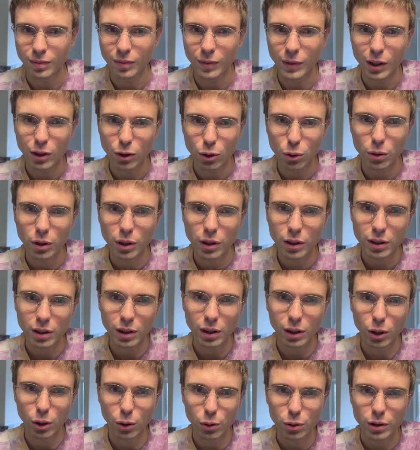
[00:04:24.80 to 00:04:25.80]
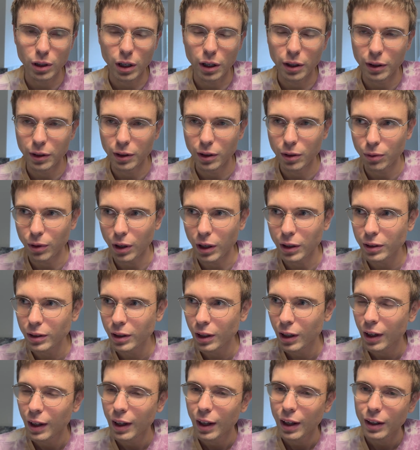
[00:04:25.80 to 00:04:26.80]
2 years ago started the fund.
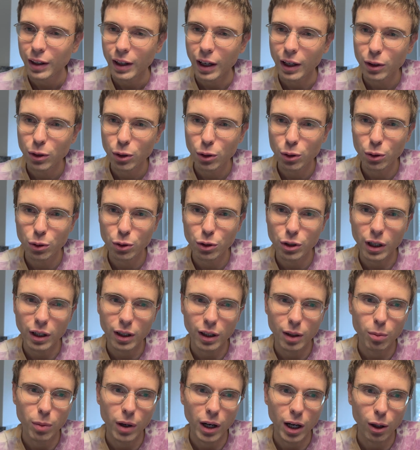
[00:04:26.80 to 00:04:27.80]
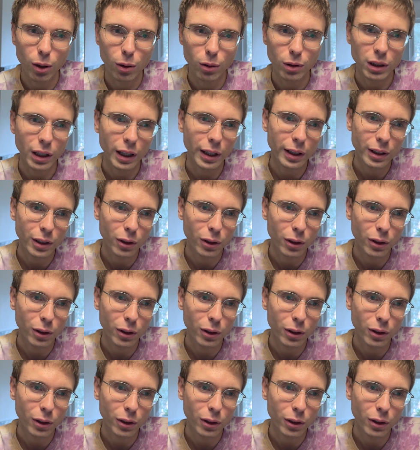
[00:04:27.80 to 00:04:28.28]
Can you tell about